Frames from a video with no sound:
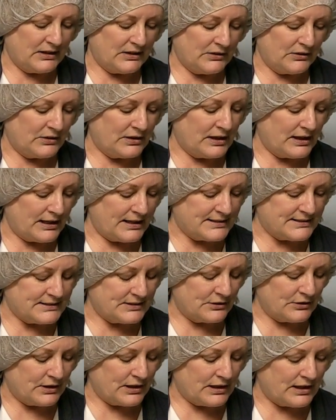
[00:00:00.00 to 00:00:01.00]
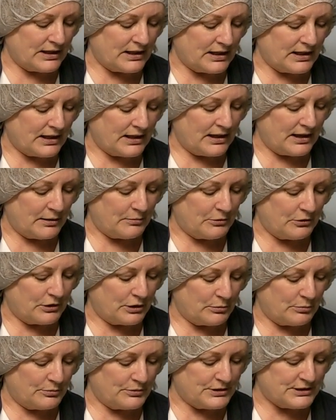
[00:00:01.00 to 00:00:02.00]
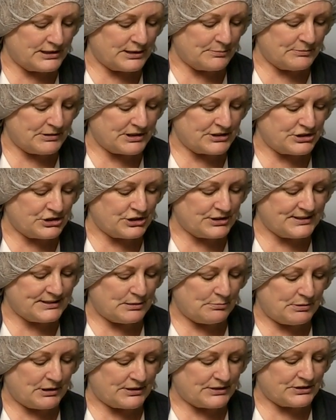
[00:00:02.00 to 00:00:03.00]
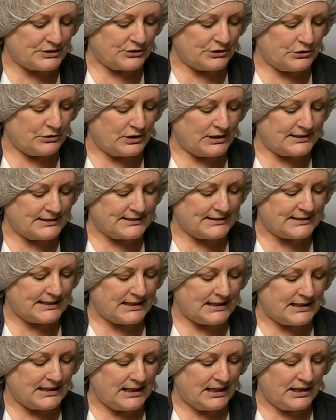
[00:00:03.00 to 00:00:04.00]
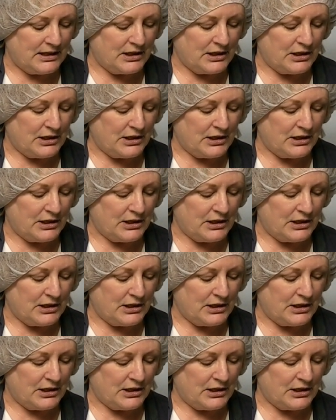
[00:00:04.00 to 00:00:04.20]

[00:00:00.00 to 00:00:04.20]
Okay, so I'm going to tip this just a bit so you can see.